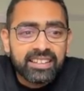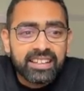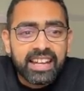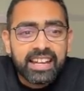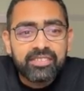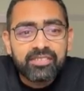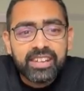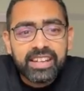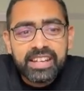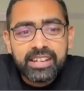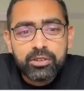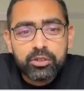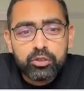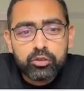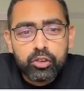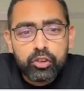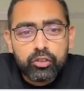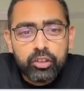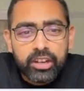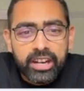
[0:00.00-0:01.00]
and very
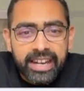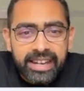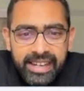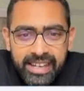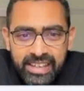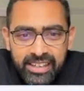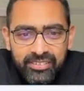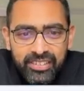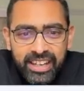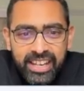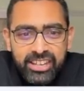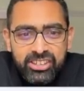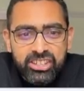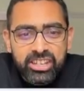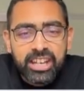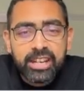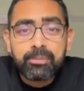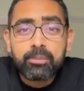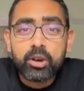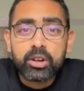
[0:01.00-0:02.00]
useful for
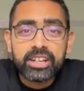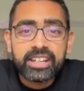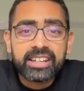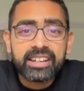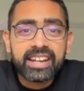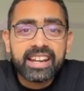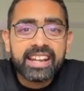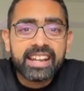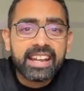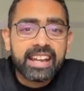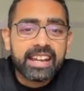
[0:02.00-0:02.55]
identification and monitoring